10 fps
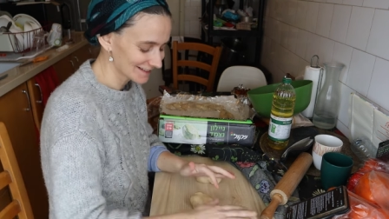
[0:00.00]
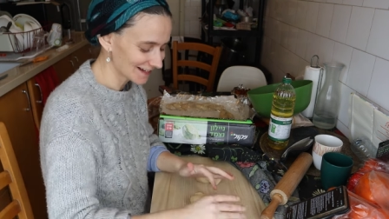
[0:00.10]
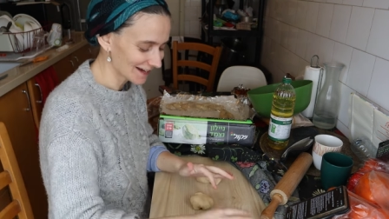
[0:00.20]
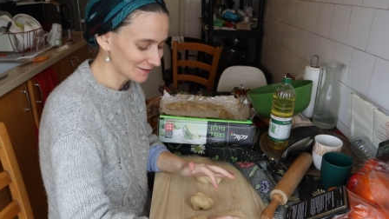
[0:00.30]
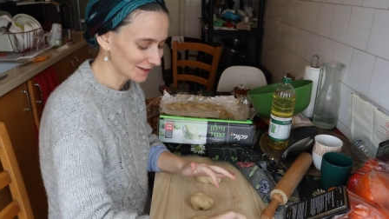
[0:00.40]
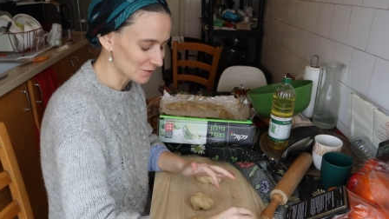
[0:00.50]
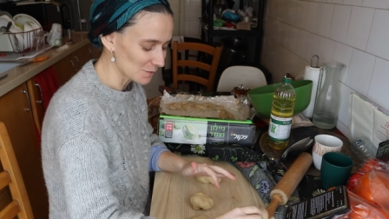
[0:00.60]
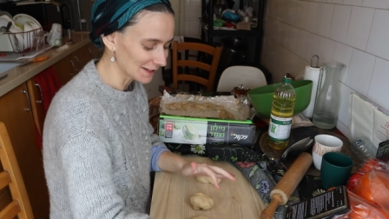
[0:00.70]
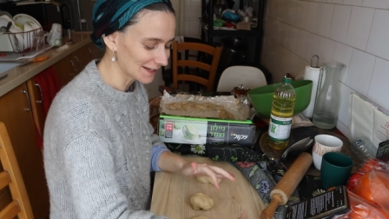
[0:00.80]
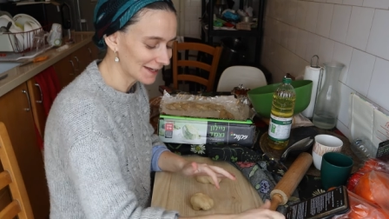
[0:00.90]
it's kind of like
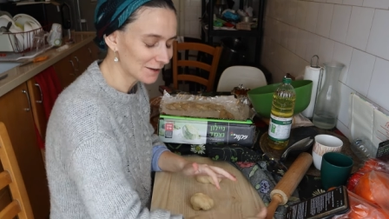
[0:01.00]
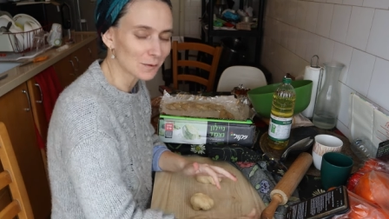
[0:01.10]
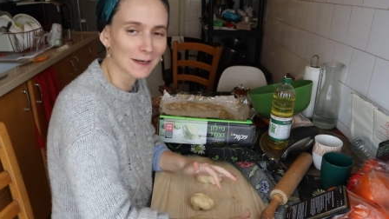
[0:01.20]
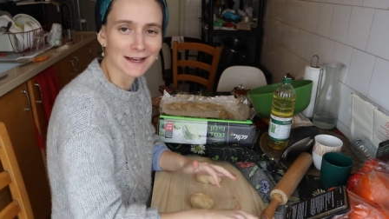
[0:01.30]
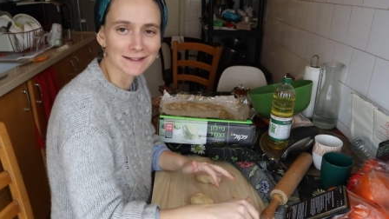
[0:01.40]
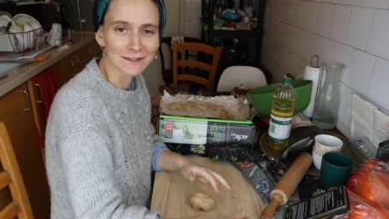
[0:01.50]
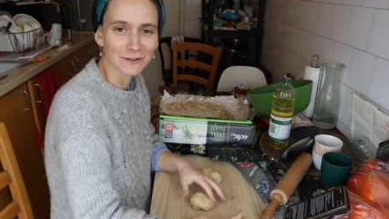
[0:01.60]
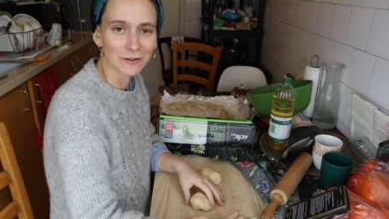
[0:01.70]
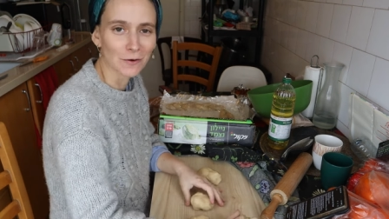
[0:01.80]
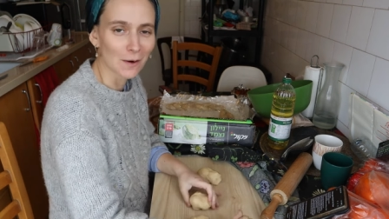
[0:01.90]
what a kid would answer,
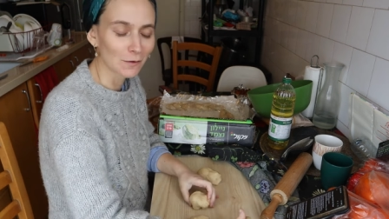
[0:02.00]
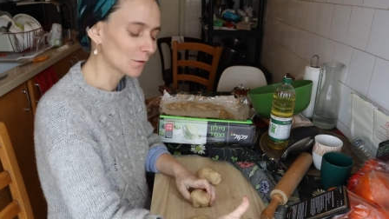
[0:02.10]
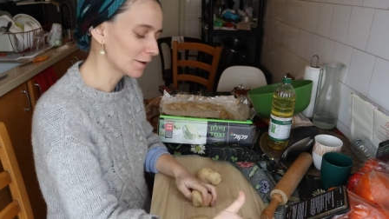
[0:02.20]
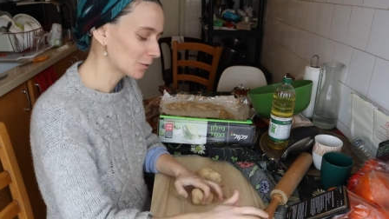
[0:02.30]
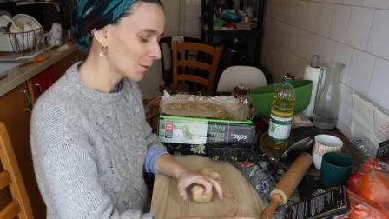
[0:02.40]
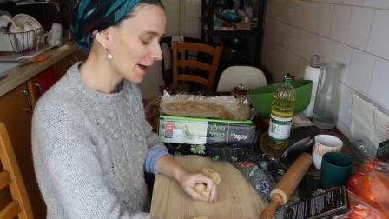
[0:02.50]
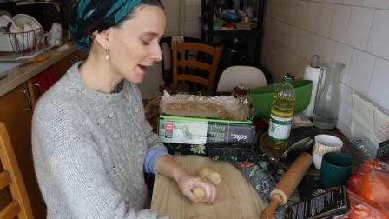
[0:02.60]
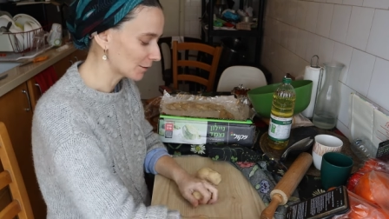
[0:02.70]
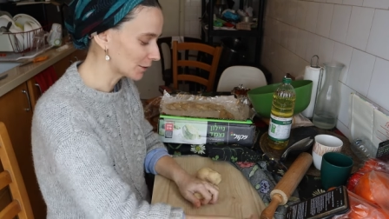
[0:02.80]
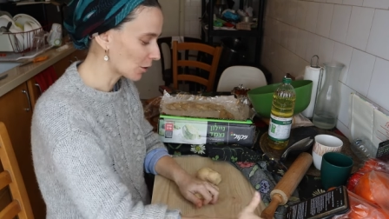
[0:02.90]
you know, I would run
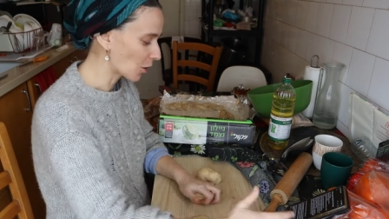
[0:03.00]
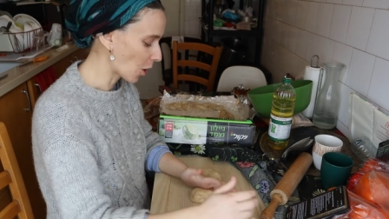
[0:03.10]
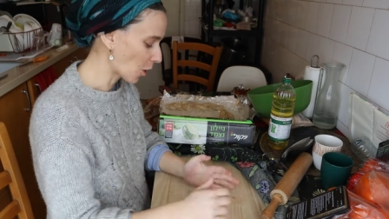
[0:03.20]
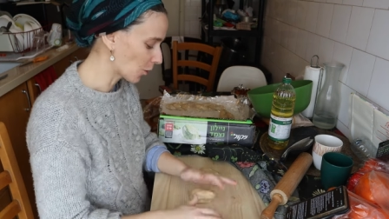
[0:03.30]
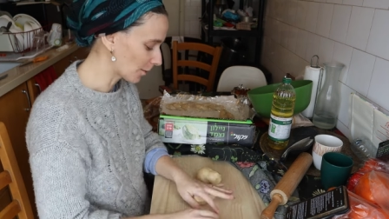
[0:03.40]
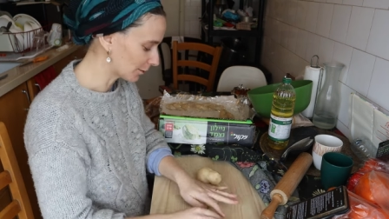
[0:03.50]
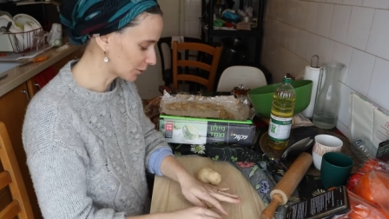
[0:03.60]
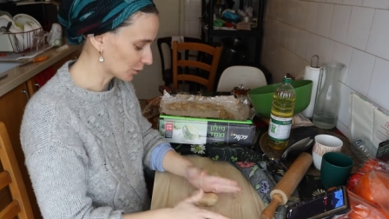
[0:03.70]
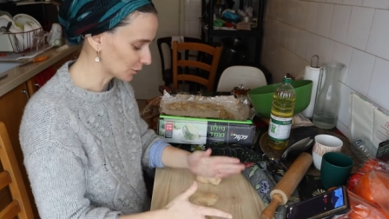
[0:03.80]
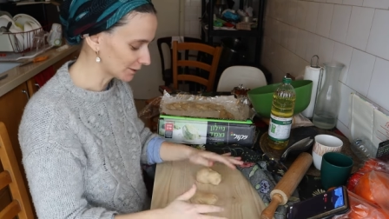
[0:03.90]
away, I would go home, I would
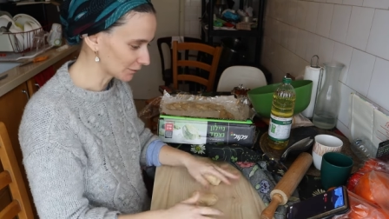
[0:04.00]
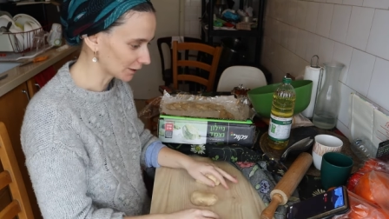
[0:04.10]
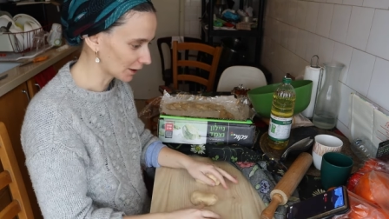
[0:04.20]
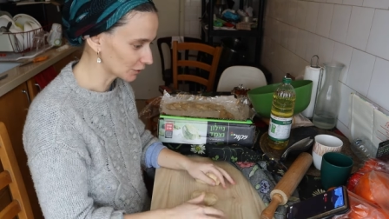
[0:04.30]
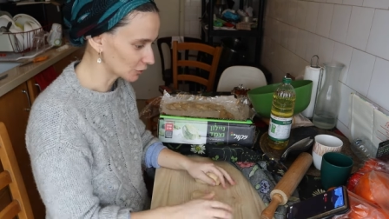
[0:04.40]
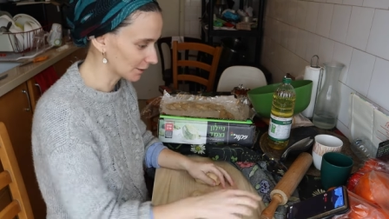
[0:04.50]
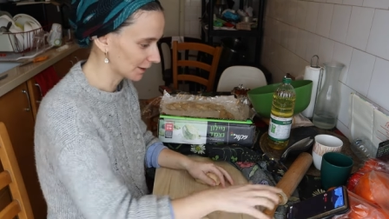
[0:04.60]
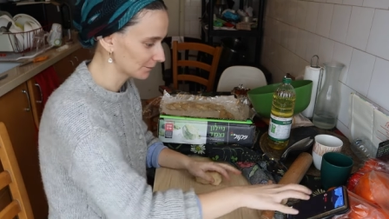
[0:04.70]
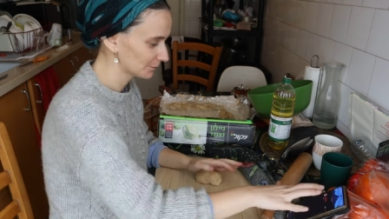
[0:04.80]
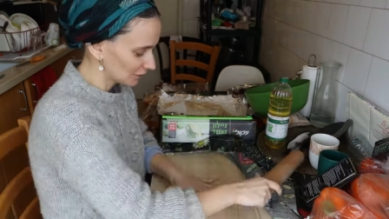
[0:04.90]
go to a different country,
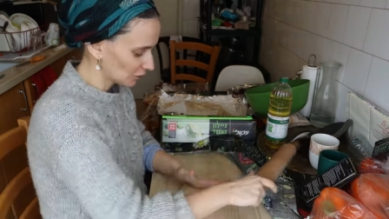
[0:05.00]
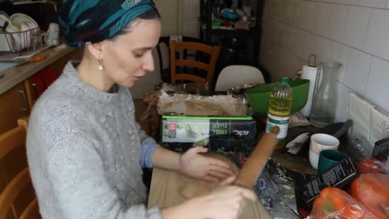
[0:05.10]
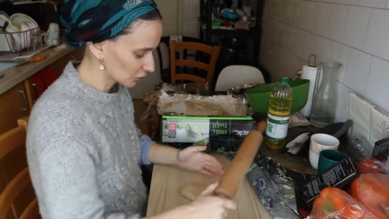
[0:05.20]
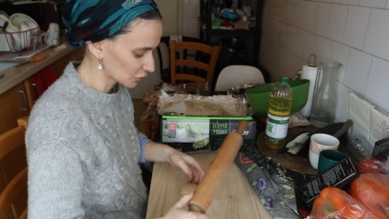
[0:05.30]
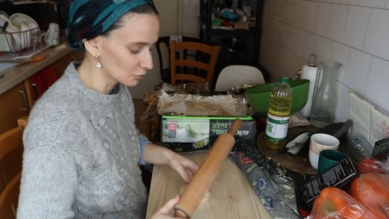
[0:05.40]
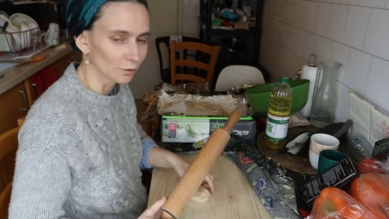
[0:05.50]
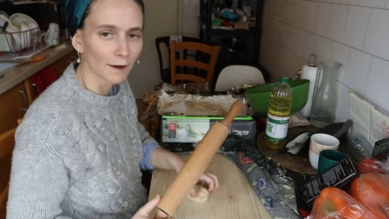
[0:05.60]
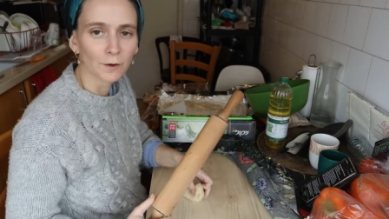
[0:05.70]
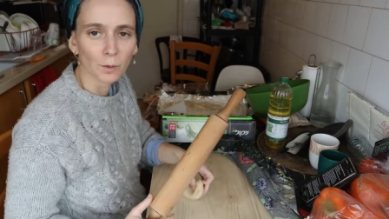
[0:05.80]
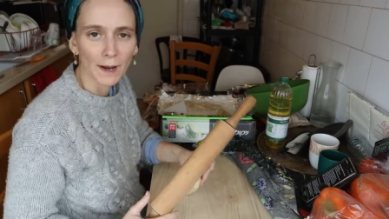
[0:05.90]
you know, I'll just
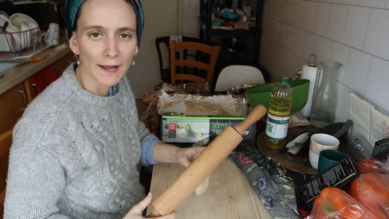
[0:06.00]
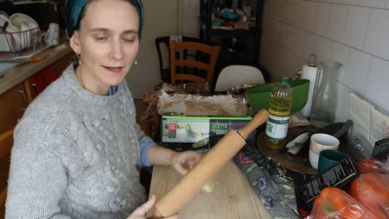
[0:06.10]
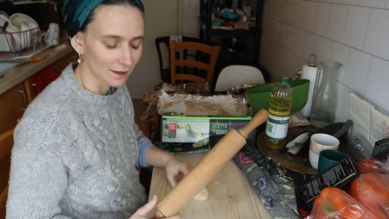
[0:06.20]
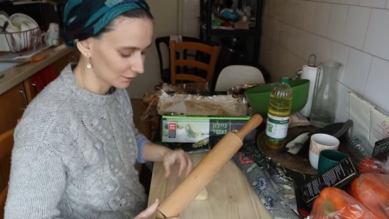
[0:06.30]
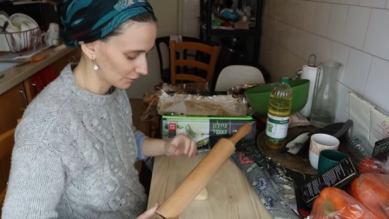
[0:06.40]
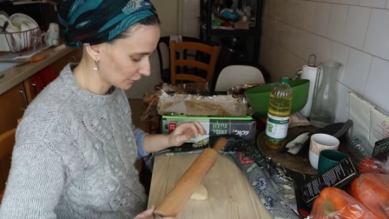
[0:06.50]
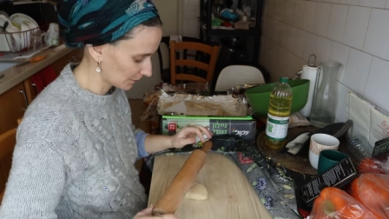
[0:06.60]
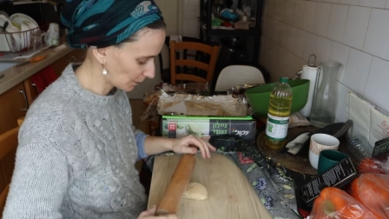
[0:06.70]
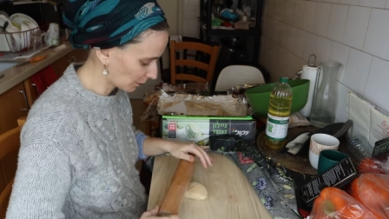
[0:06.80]
run away from the